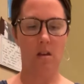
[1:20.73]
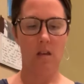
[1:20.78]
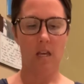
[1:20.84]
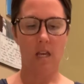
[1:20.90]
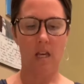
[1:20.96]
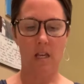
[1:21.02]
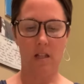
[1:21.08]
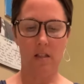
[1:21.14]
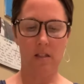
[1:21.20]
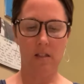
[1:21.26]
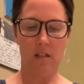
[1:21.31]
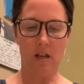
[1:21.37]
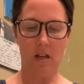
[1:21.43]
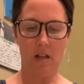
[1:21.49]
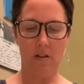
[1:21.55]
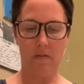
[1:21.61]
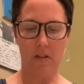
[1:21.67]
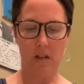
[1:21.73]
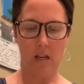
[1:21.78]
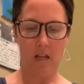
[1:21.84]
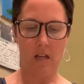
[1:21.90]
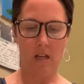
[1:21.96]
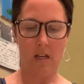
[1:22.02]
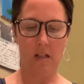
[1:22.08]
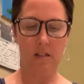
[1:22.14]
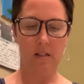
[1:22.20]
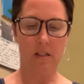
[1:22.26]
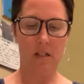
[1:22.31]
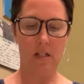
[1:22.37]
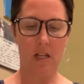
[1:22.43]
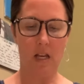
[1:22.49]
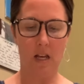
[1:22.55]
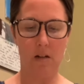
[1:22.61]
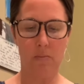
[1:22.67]
Inside of the eggs, the
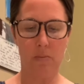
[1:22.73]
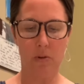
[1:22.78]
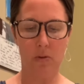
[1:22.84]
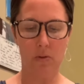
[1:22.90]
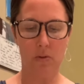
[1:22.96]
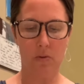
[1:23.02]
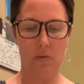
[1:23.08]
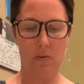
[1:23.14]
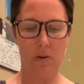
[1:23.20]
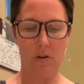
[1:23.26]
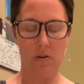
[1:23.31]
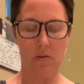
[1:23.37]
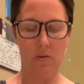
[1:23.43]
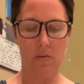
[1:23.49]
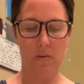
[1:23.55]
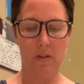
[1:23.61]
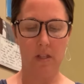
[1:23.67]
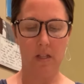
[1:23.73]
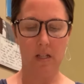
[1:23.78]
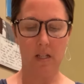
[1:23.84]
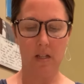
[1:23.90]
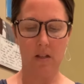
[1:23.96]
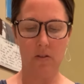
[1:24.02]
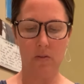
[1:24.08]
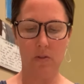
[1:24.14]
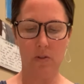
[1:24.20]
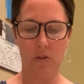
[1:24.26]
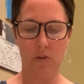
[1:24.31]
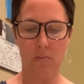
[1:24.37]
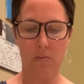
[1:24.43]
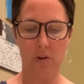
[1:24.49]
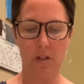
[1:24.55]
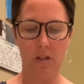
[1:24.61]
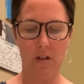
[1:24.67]
tadpoles grow, the gills to
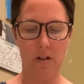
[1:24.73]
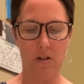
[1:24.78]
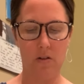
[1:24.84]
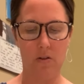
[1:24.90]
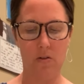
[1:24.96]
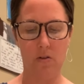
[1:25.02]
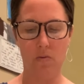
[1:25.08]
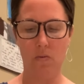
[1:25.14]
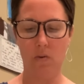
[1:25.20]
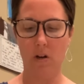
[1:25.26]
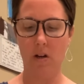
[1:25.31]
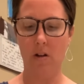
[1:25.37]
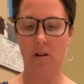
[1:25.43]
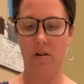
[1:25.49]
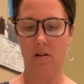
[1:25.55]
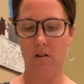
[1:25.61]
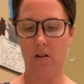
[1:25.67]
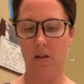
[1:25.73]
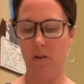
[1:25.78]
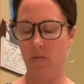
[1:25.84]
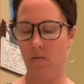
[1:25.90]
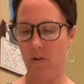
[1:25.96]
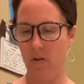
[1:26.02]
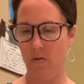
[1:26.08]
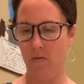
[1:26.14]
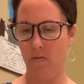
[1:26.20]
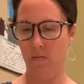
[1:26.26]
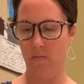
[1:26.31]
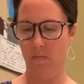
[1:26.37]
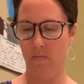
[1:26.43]
breathe under the water, you know.